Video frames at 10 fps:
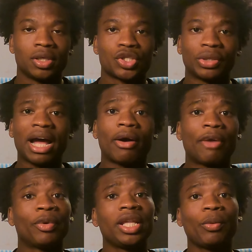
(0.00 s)
So now, I
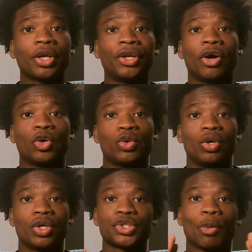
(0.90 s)
really wanna know,
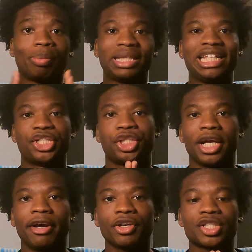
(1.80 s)
so please
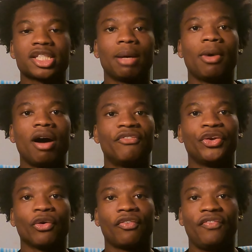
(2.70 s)
share some of
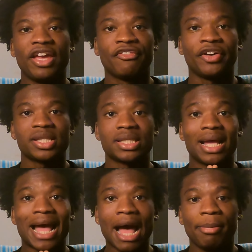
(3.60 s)
your favorite
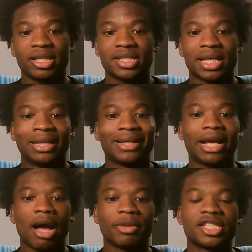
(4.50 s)
habits in the
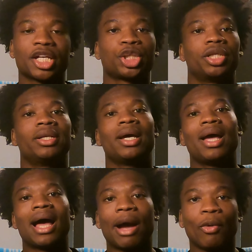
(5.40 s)
comment section.
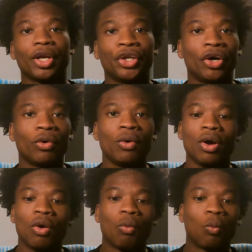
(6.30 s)
I wanna know
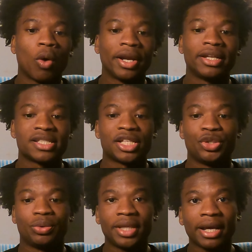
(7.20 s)
what it is that
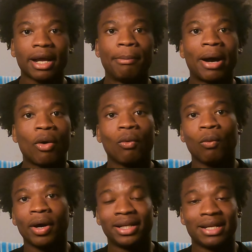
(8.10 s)
you think about
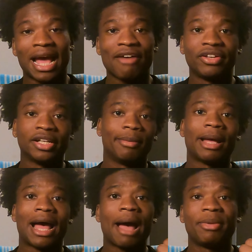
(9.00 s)
what having good
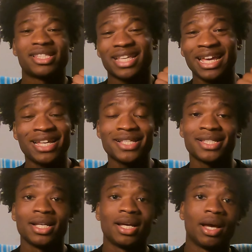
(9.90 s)
habits
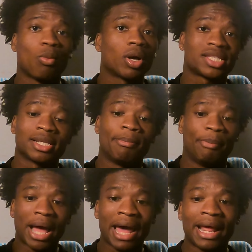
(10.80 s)
is, what some
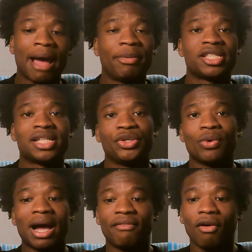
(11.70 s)
bad habits that
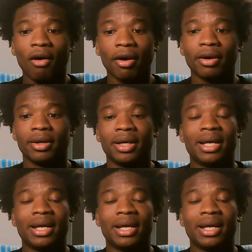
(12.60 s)
you have are,